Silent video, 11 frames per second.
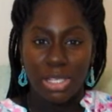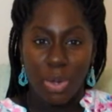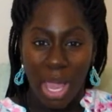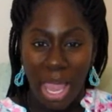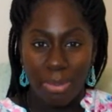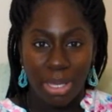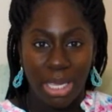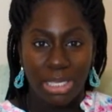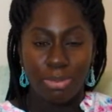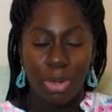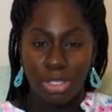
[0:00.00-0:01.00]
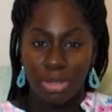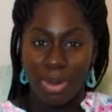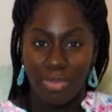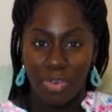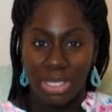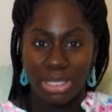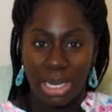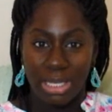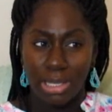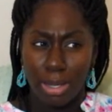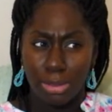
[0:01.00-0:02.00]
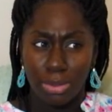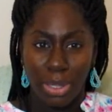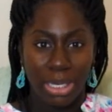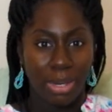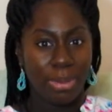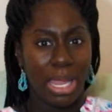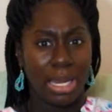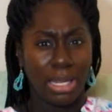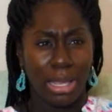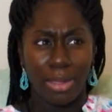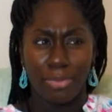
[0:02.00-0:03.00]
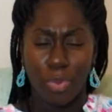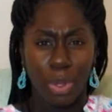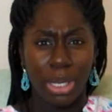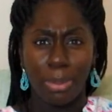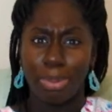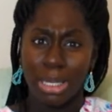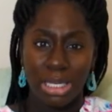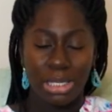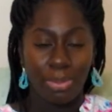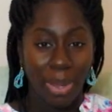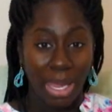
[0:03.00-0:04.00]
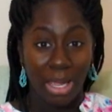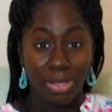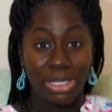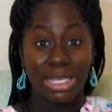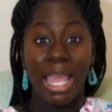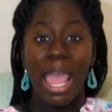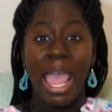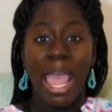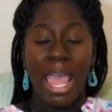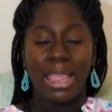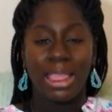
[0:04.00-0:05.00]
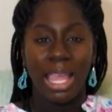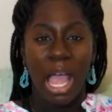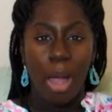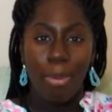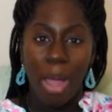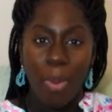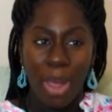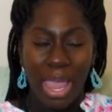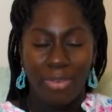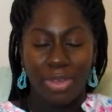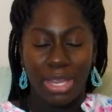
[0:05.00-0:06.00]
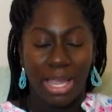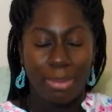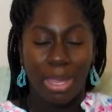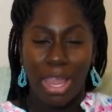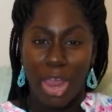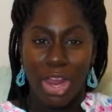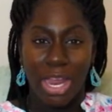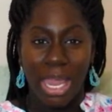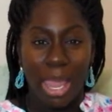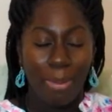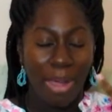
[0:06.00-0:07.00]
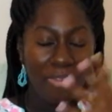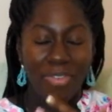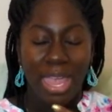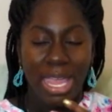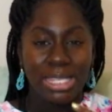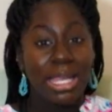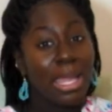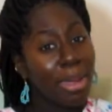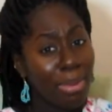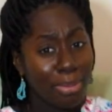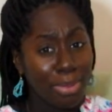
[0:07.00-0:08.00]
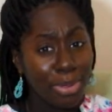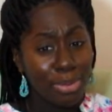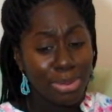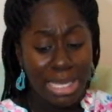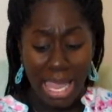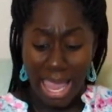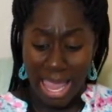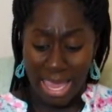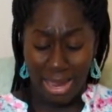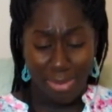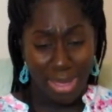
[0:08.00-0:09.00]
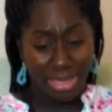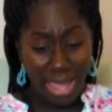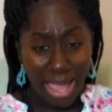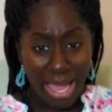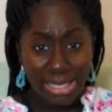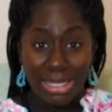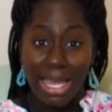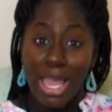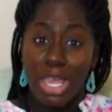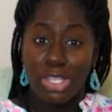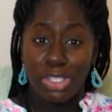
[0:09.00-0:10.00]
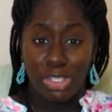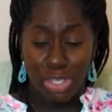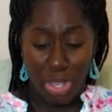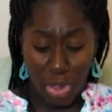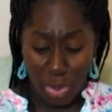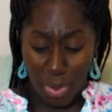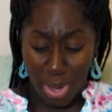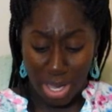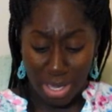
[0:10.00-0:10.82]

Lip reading: okay because most of my friends that I talk to end up gaining like 40 plus pounds. And then on my weight, I feel like I'm carrying in my face, in my boobs, and in my thighs. So,